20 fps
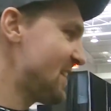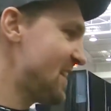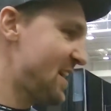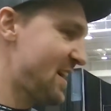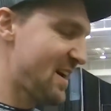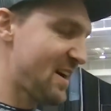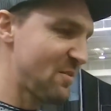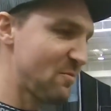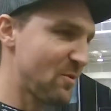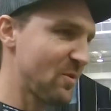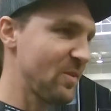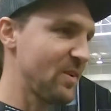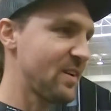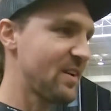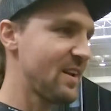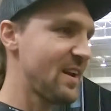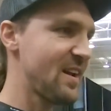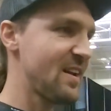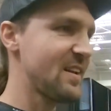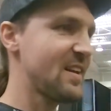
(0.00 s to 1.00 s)
Uh, we're
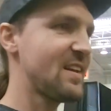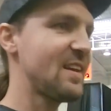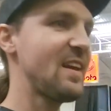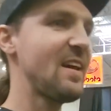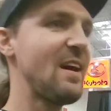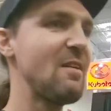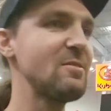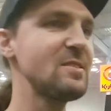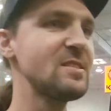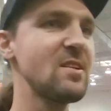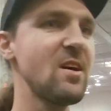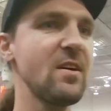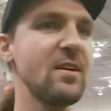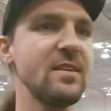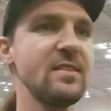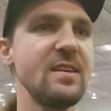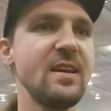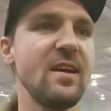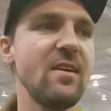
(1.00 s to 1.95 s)
looking at a Kawasaki